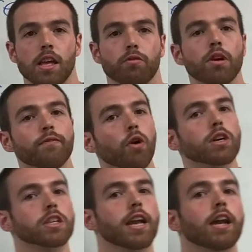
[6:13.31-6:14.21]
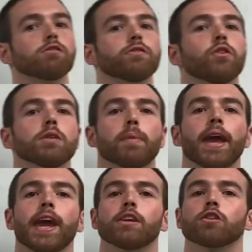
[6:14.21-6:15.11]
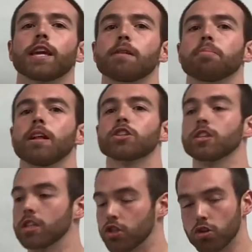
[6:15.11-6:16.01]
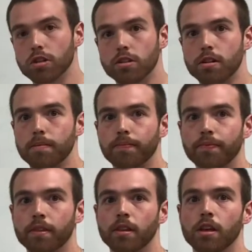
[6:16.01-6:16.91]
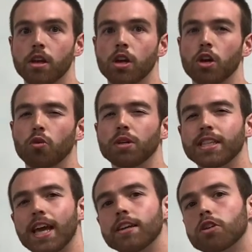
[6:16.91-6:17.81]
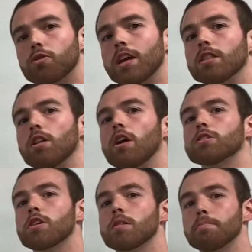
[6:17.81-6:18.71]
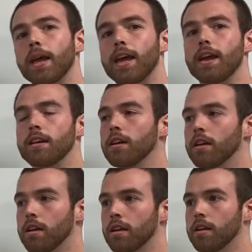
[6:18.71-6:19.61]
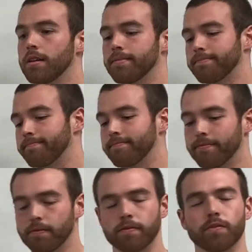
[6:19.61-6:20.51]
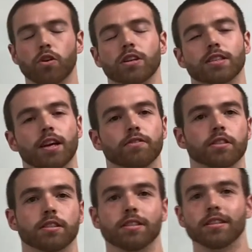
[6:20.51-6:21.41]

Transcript: If we focus on how to avoid pain or gain pleasure in the short term, we tend to create long-term pain for ourselves.